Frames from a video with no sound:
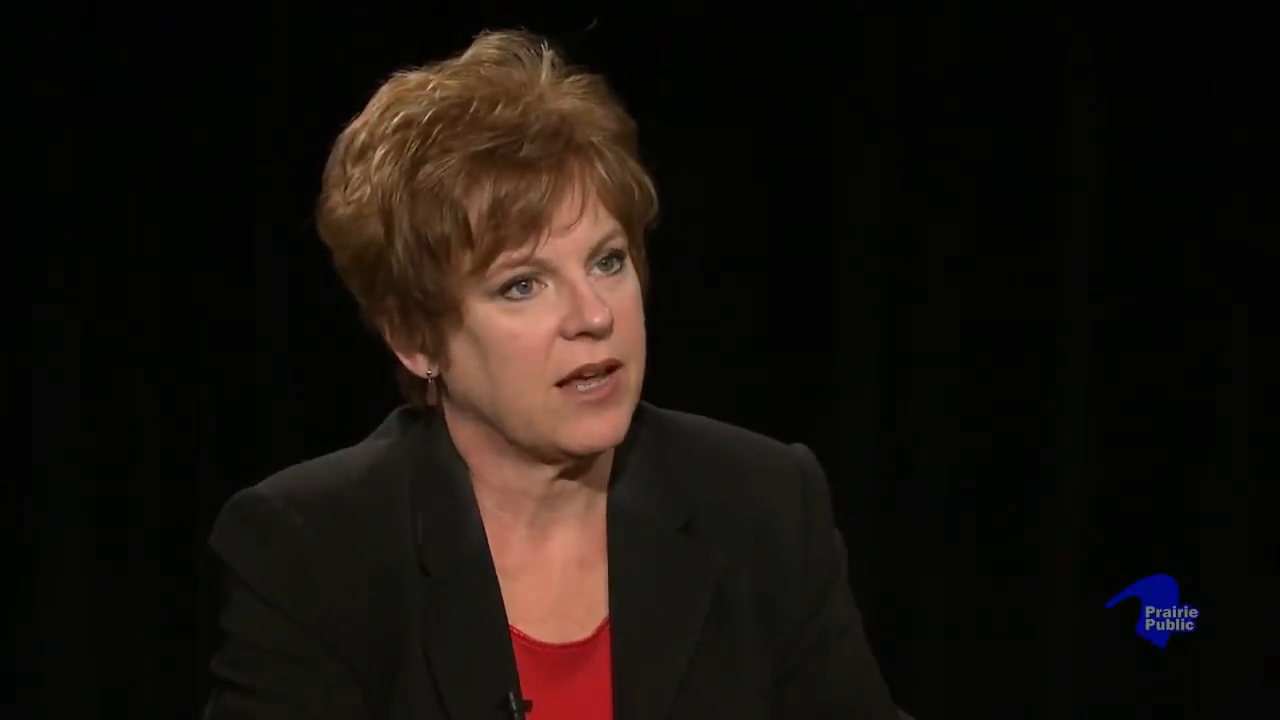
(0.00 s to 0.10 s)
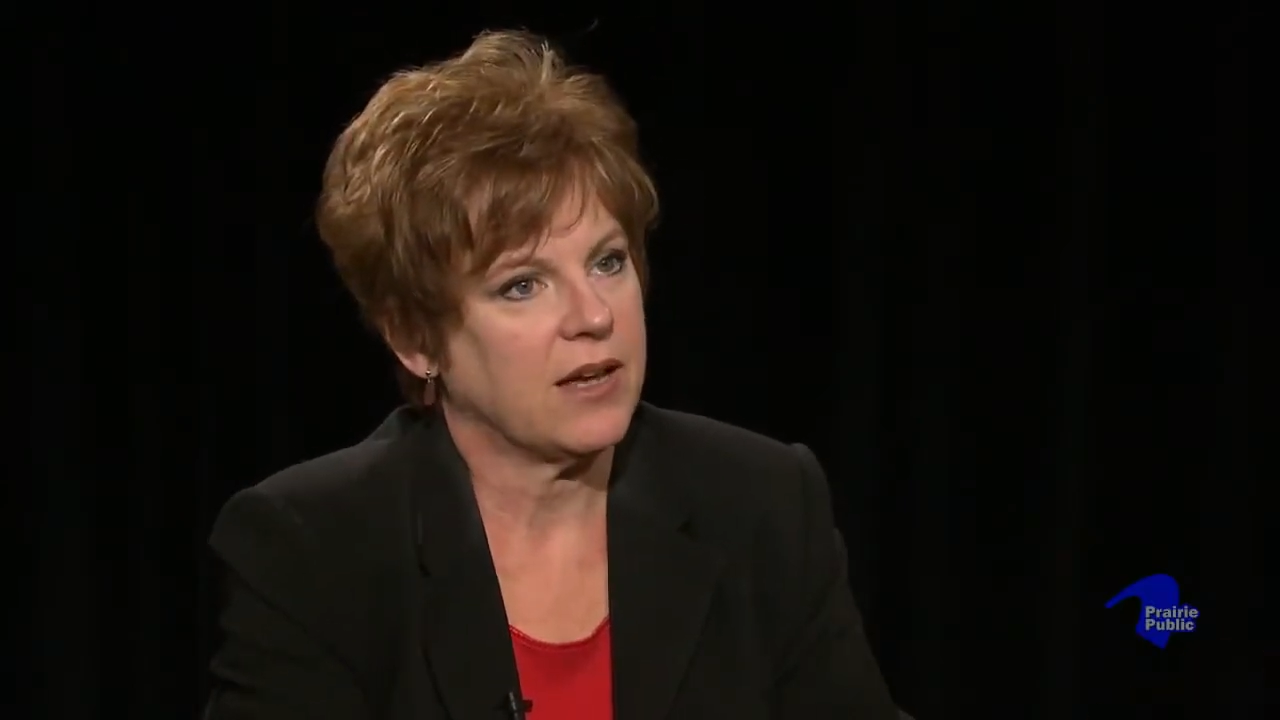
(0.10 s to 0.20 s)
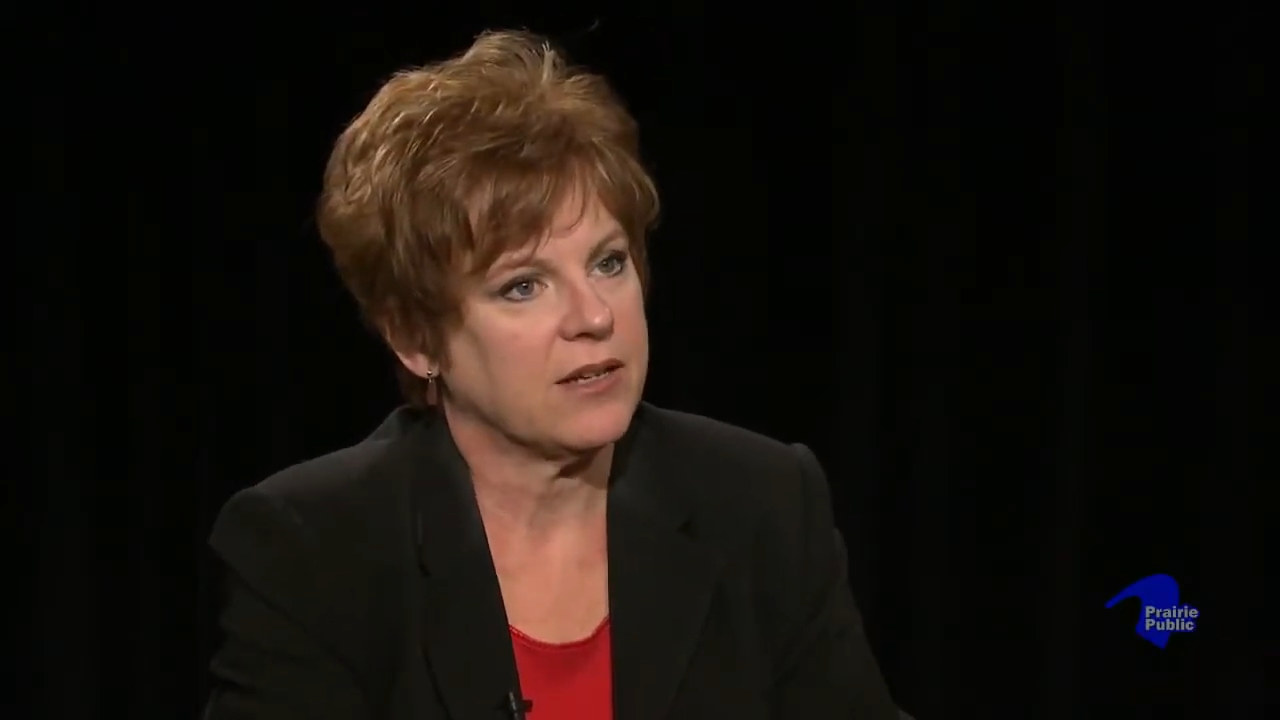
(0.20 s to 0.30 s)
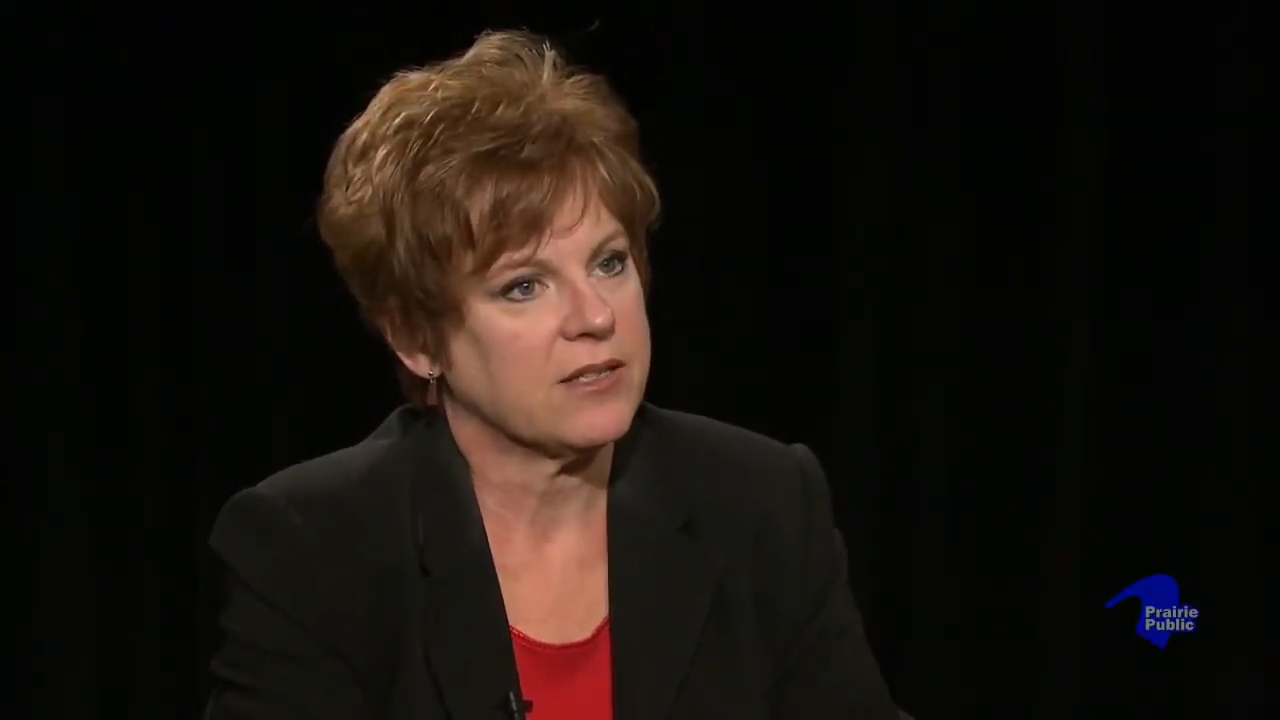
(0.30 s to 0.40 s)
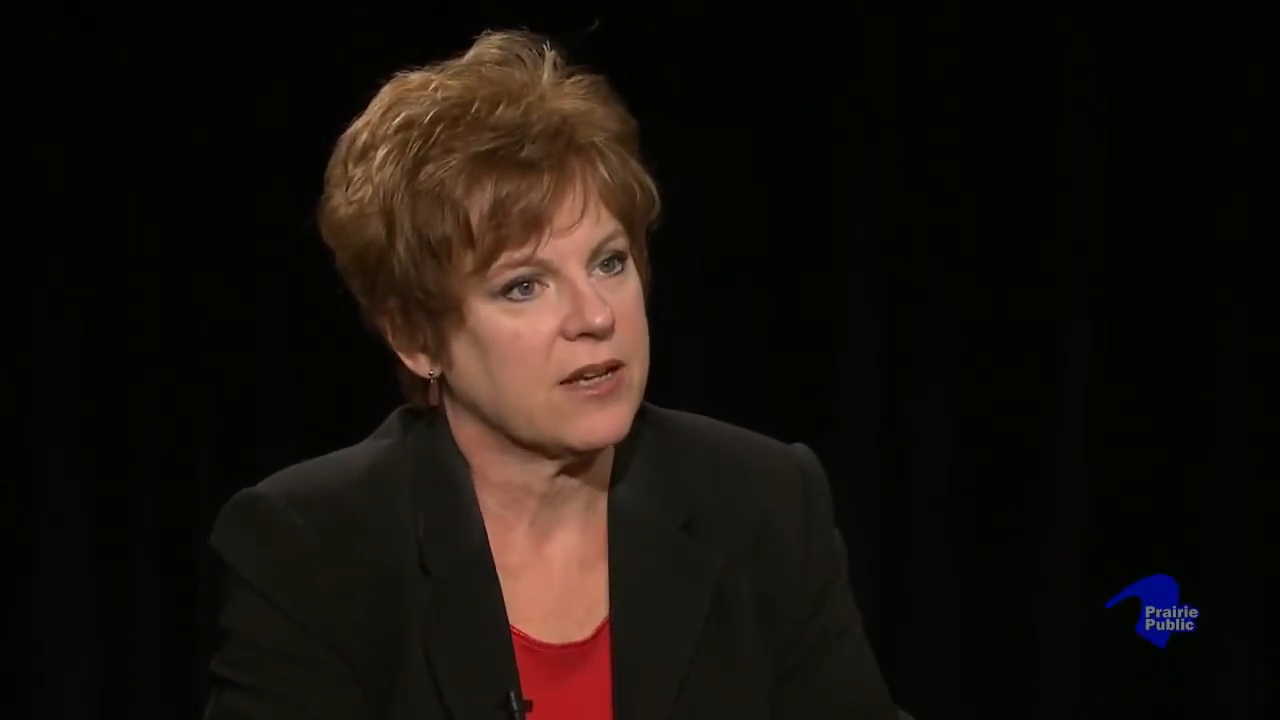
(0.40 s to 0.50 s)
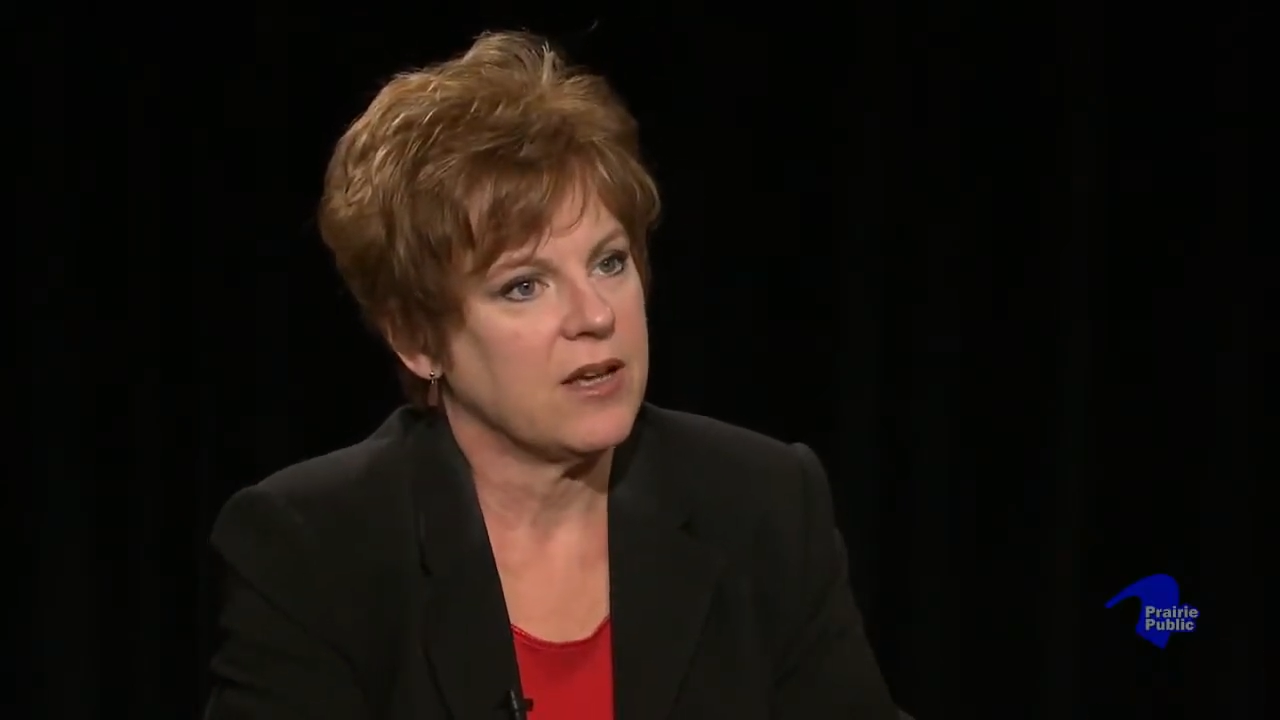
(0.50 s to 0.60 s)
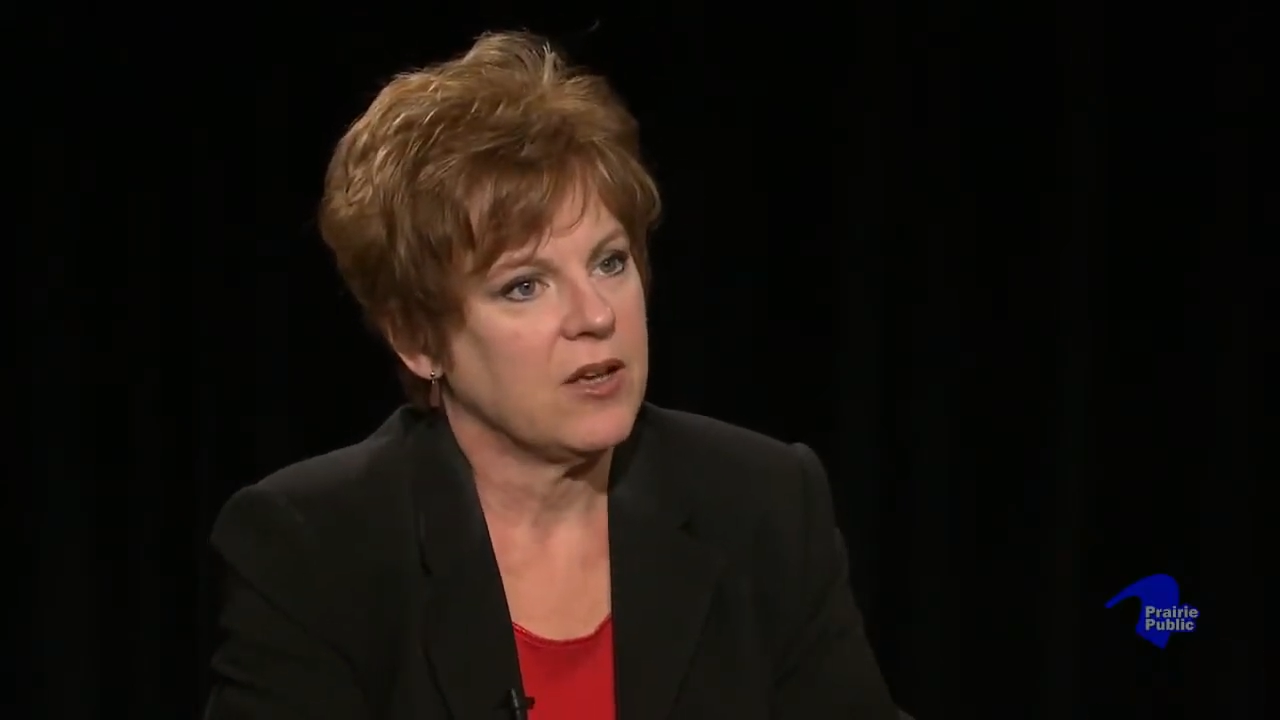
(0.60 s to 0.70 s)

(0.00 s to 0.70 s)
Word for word: as